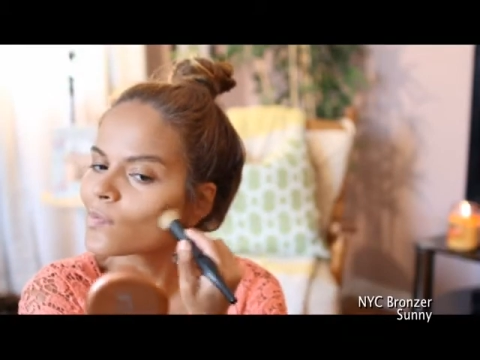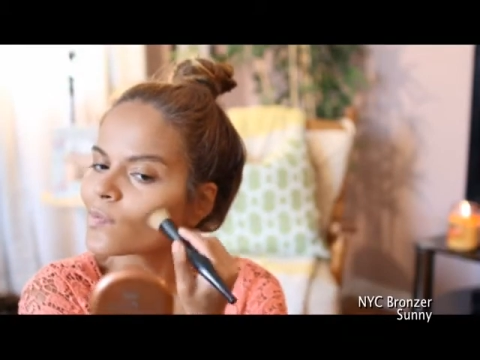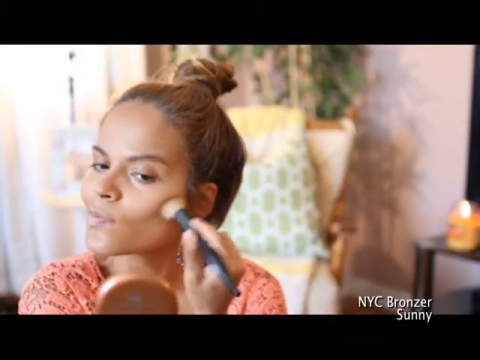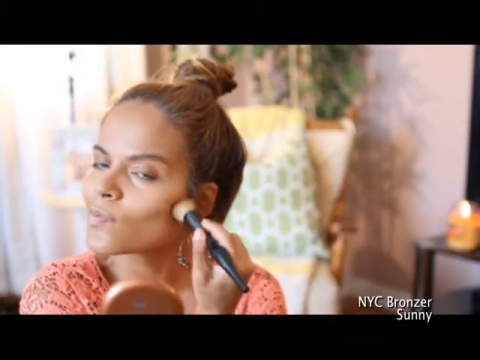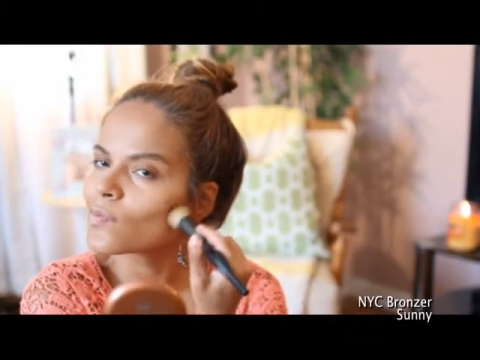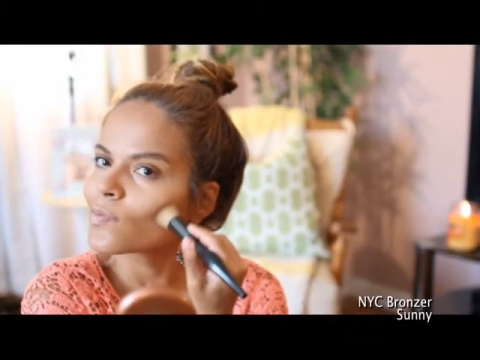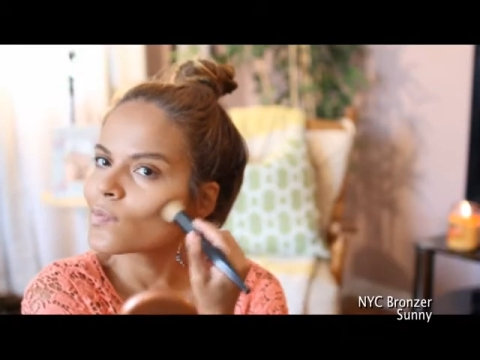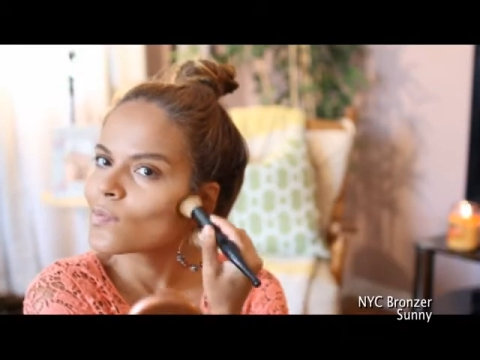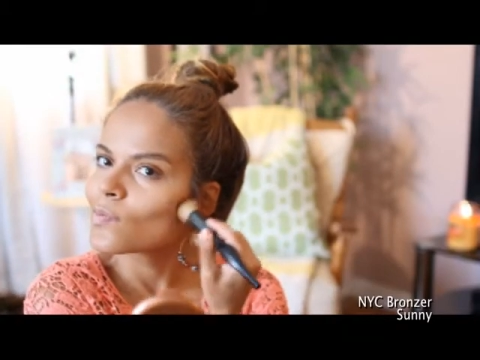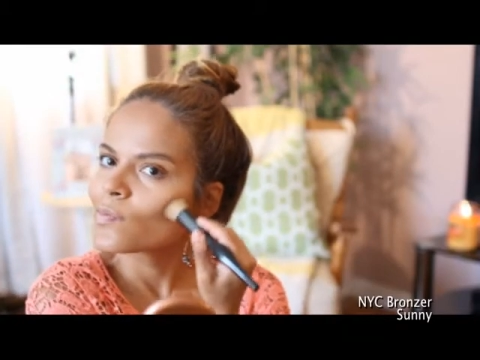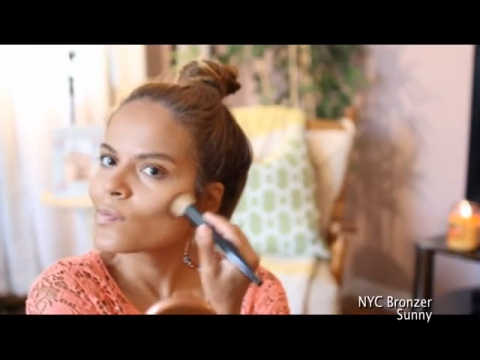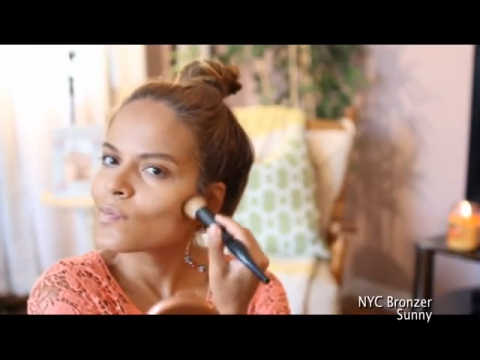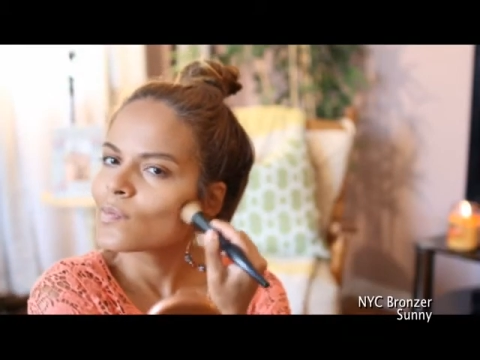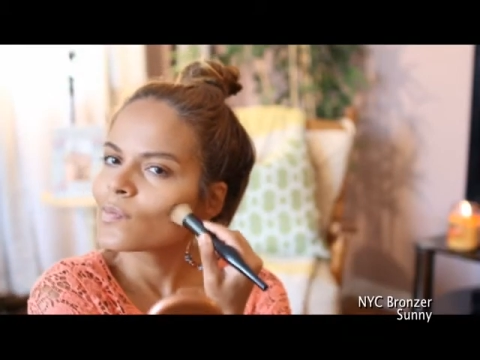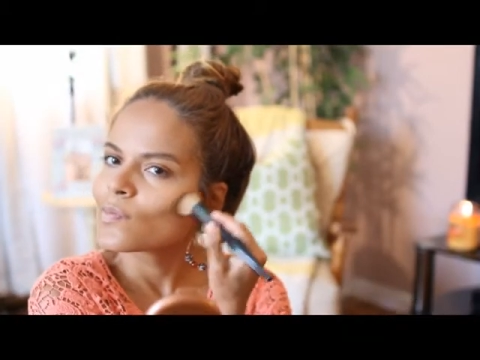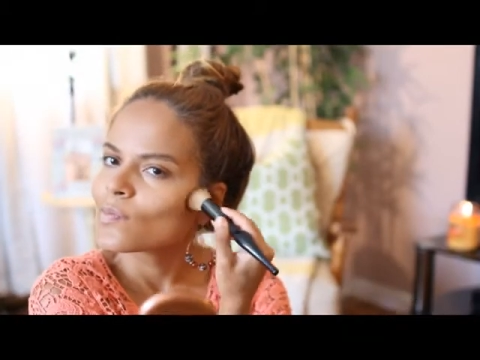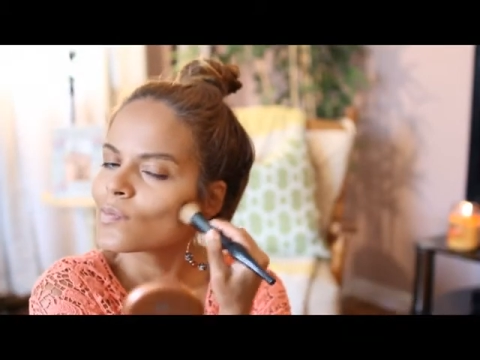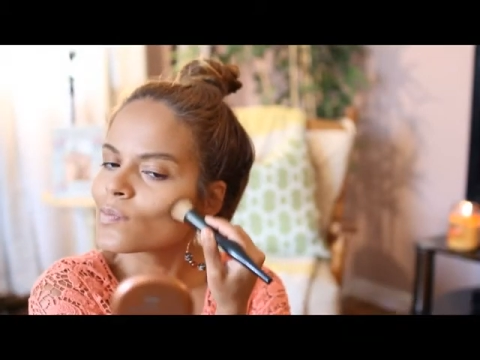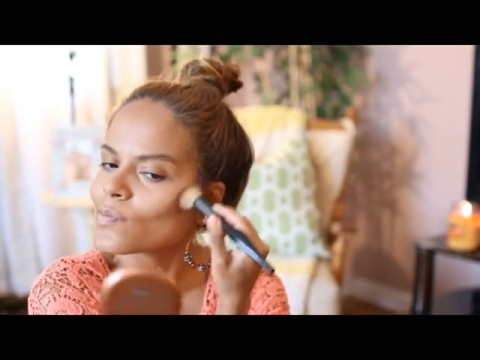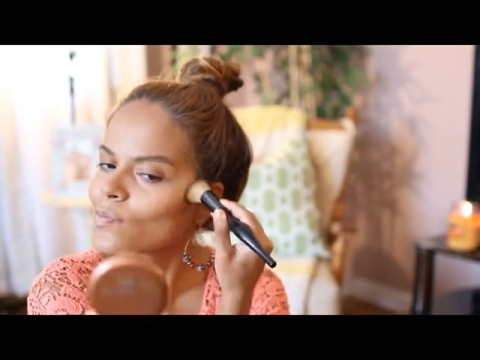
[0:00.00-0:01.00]
bit of
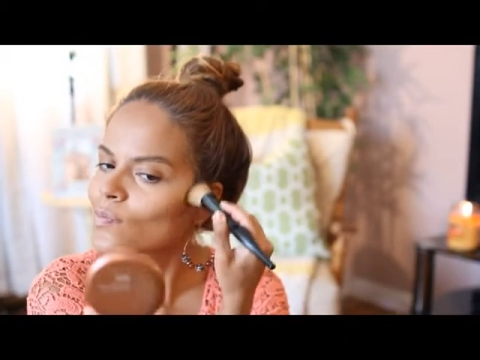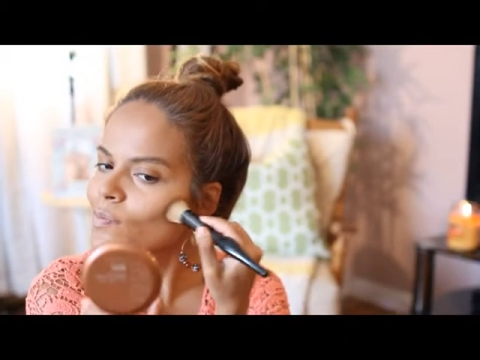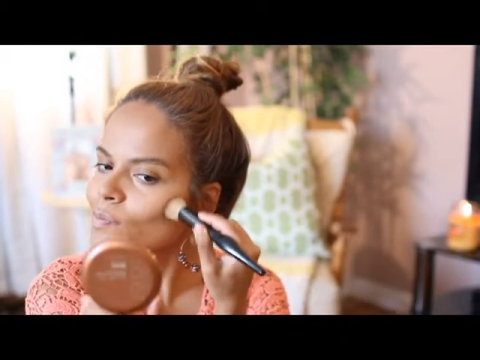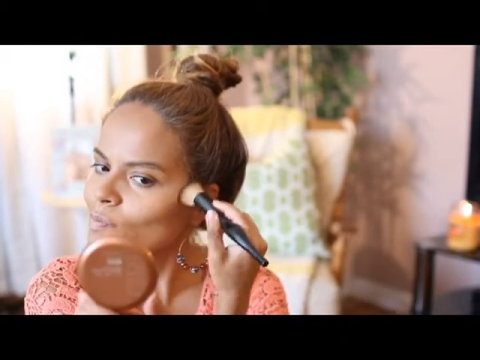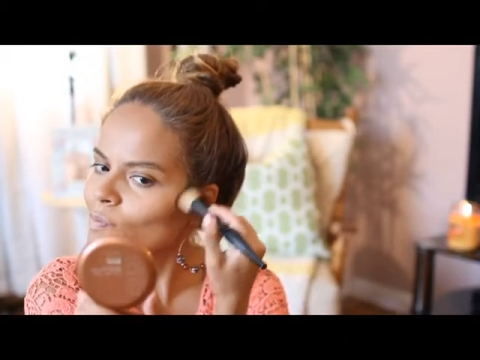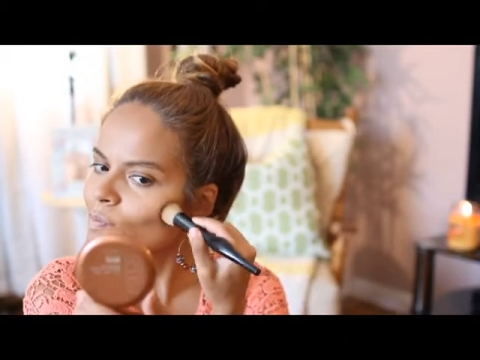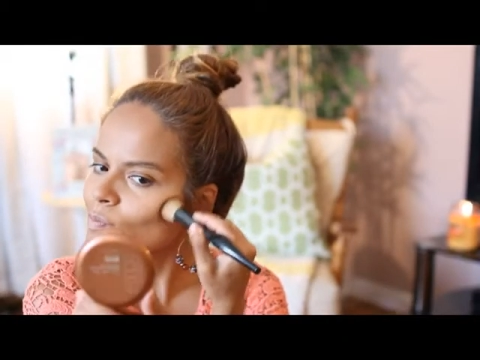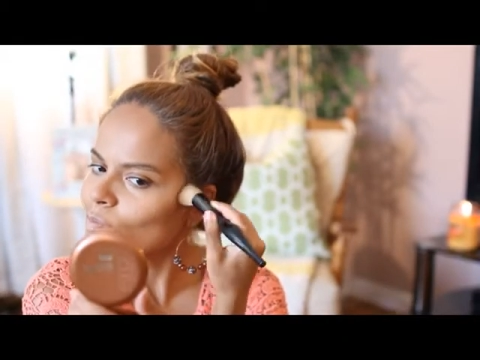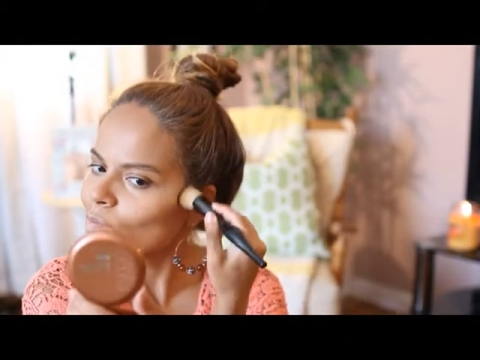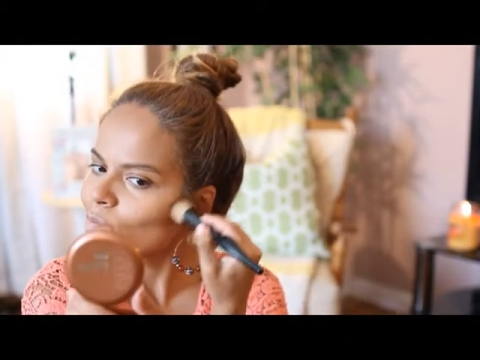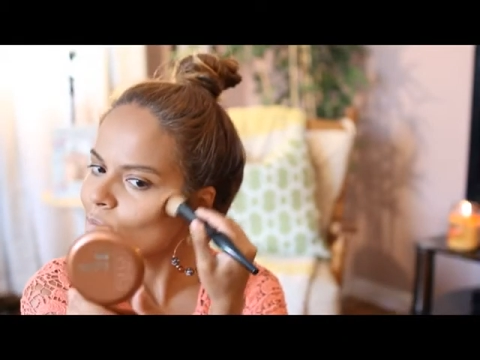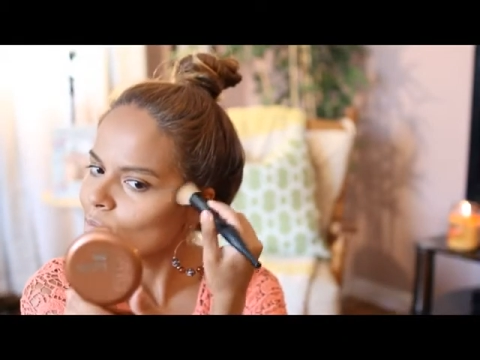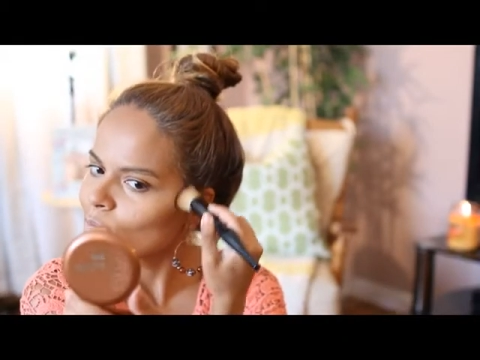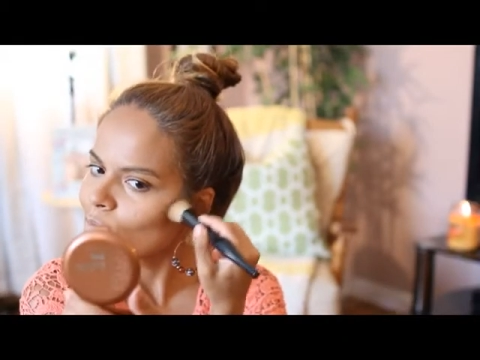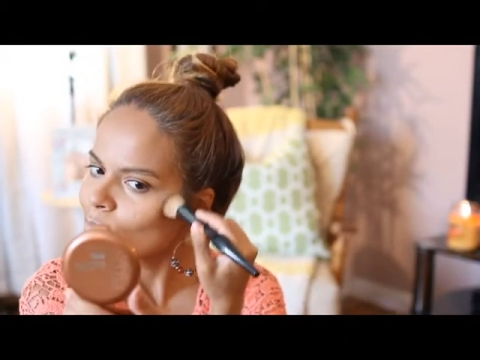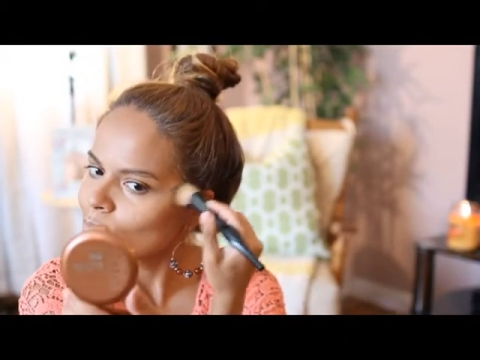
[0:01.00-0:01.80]
dimension to the face,